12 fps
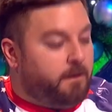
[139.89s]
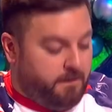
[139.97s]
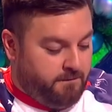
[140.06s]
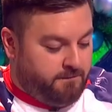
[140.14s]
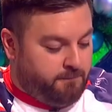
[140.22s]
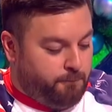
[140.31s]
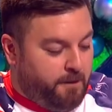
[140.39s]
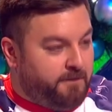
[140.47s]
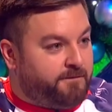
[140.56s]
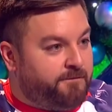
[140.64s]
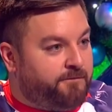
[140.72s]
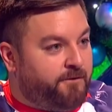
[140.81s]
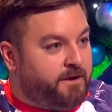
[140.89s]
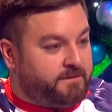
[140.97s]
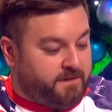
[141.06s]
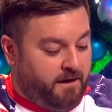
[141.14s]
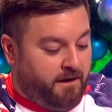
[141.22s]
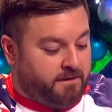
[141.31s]
Is one of the
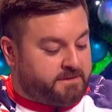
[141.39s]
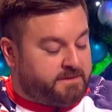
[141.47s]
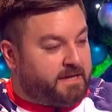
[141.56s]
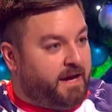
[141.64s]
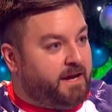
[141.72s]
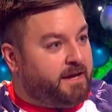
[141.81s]
frets a heart attack?